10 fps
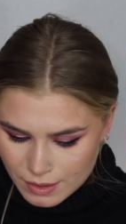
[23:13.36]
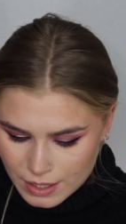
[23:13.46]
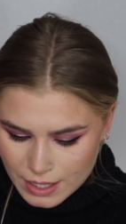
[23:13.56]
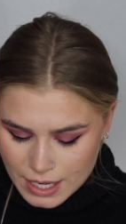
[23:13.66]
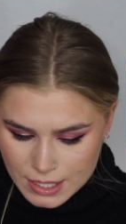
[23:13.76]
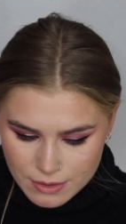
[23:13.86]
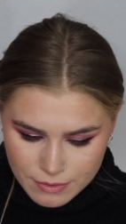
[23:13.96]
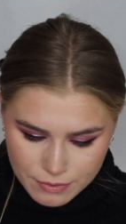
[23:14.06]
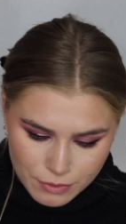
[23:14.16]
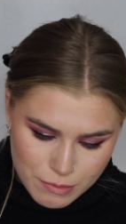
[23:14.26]
It kind
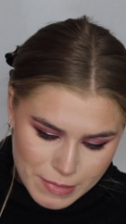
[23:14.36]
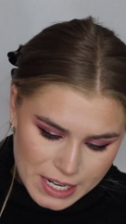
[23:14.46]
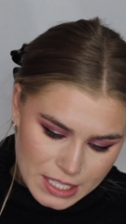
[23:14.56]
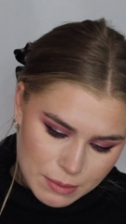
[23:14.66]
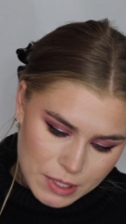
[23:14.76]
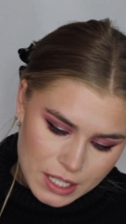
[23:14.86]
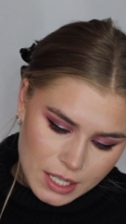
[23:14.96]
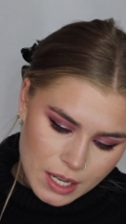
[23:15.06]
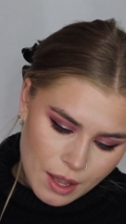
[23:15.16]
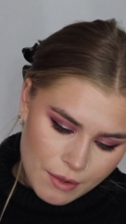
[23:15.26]
of reminds
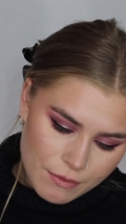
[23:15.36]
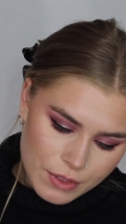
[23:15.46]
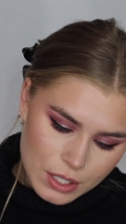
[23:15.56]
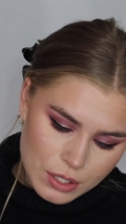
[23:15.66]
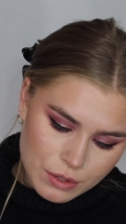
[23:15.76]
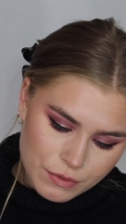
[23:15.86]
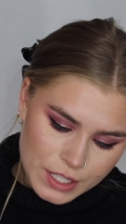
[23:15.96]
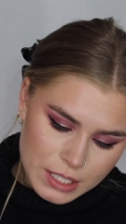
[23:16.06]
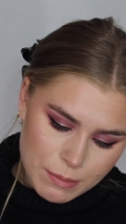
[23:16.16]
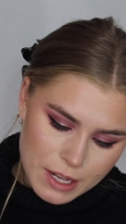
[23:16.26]
me of the Too
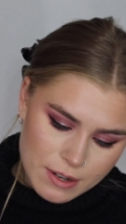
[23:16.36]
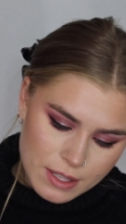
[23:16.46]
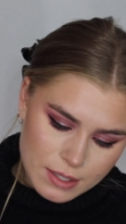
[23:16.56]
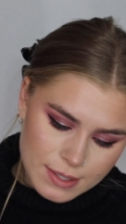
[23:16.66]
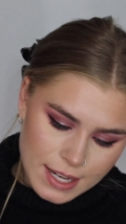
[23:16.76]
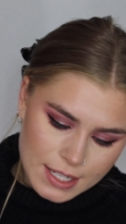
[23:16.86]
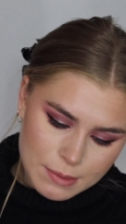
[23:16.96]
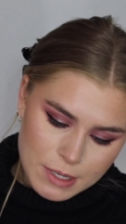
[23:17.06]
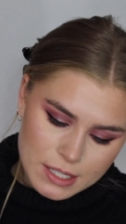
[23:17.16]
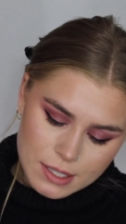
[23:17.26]
Faced Better Than Sex
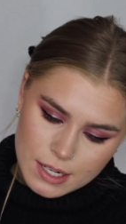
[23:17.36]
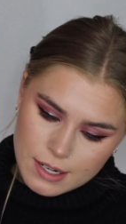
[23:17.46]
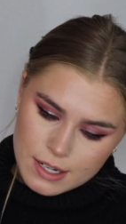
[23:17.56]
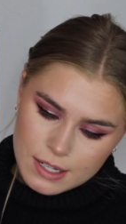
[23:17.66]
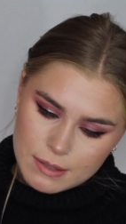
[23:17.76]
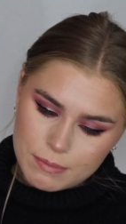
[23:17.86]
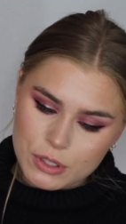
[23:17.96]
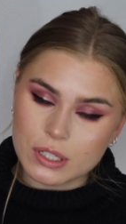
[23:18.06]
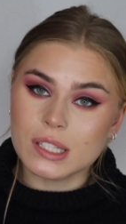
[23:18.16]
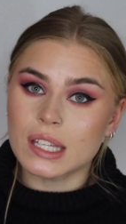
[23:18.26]
mascara,
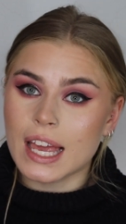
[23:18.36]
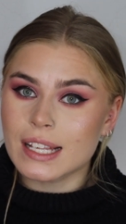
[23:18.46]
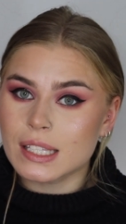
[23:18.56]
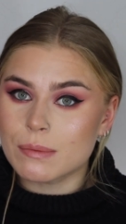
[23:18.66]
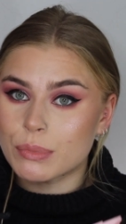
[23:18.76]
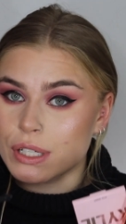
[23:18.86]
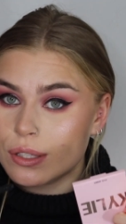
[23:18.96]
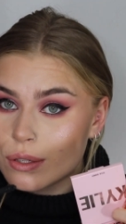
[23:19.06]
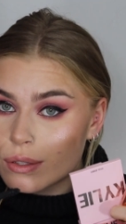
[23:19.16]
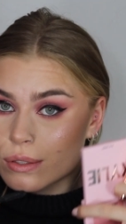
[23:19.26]
just less
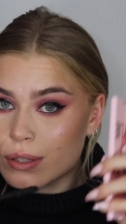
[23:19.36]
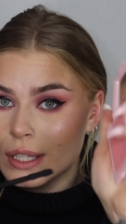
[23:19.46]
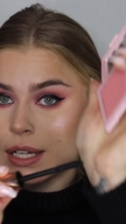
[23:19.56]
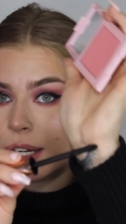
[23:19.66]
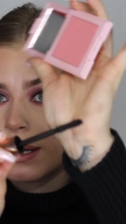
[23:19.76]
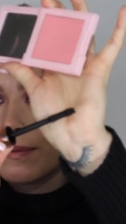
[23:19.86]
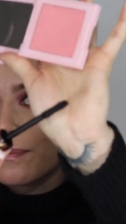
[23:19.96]
bristles. Like,